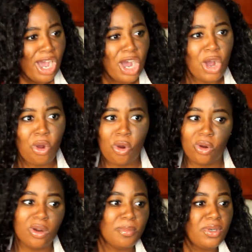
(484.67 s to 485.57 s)

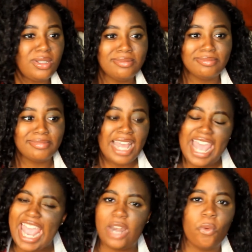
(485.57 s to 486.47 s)
horrible,
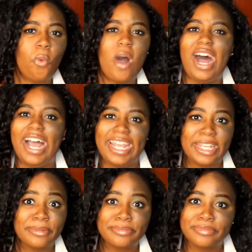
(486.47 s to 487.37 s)
and why?
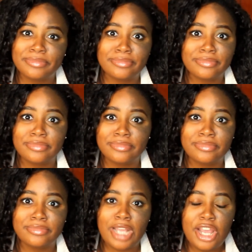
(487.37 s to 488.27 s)

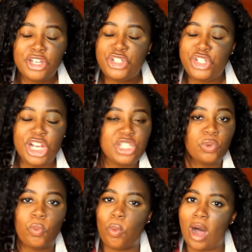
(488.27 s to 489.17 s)

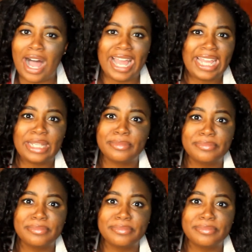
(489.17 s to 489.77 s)
Just why?